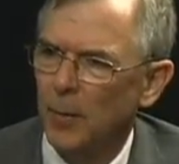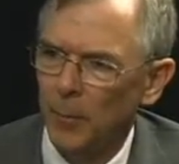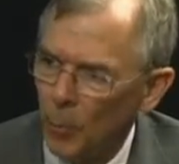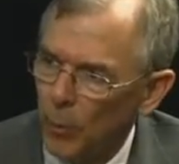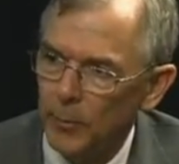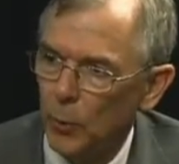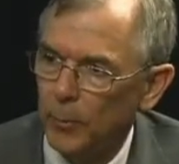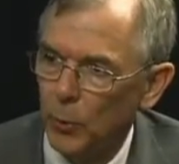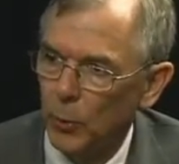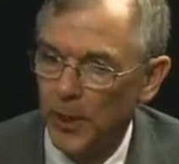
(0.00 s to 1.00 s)
more and more
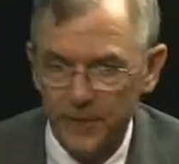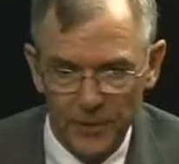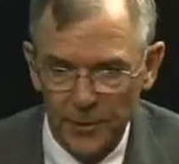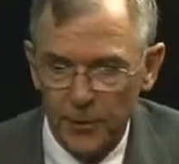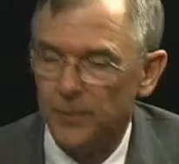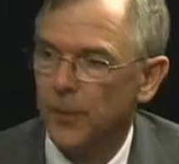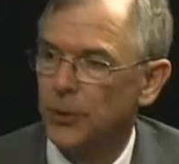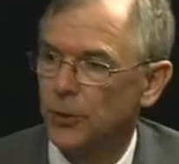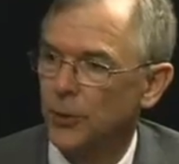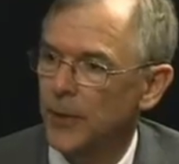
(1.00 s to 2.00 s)
pro-life. The surveys
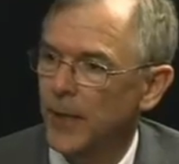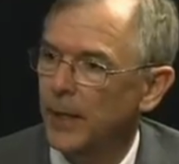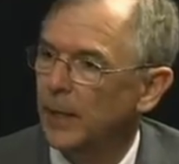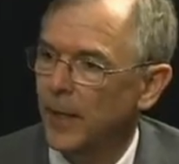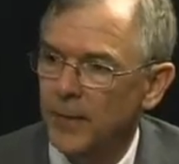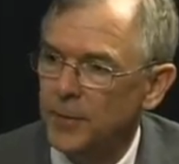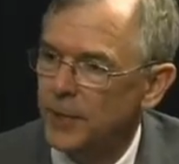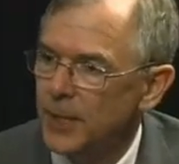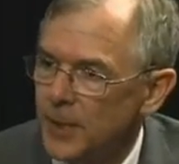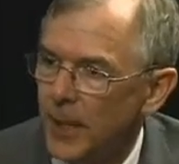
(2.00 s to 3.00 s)
show that. I've
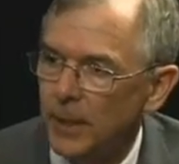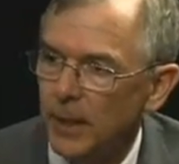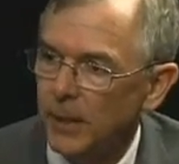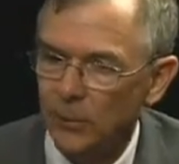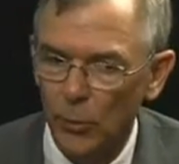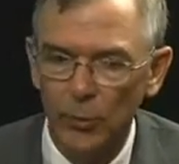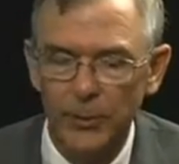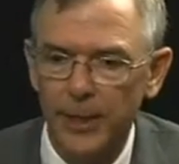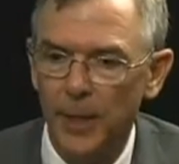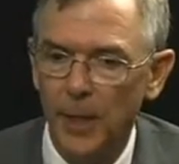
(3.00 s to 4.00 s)
seen that
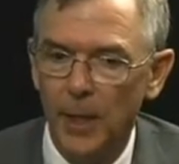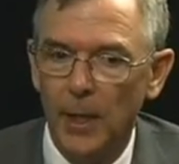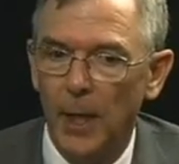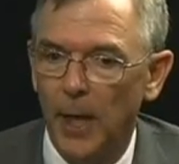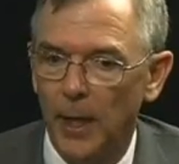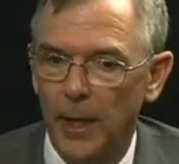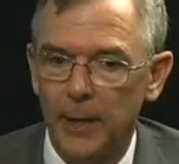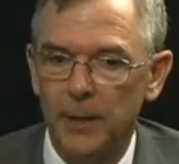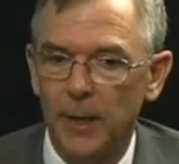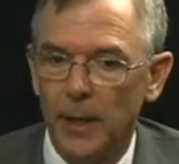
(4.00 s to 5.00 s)
anecdotally.
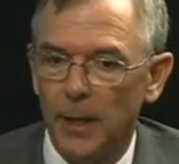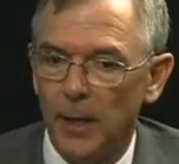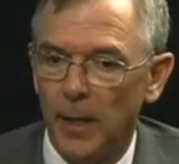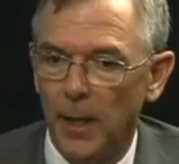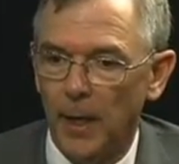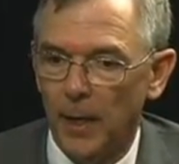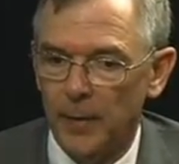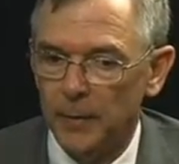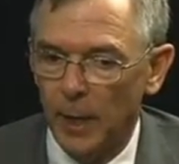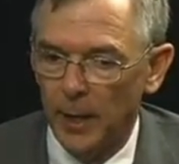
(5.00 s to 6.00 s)
And
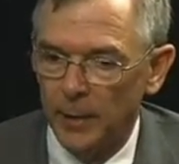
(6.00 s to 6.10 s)
on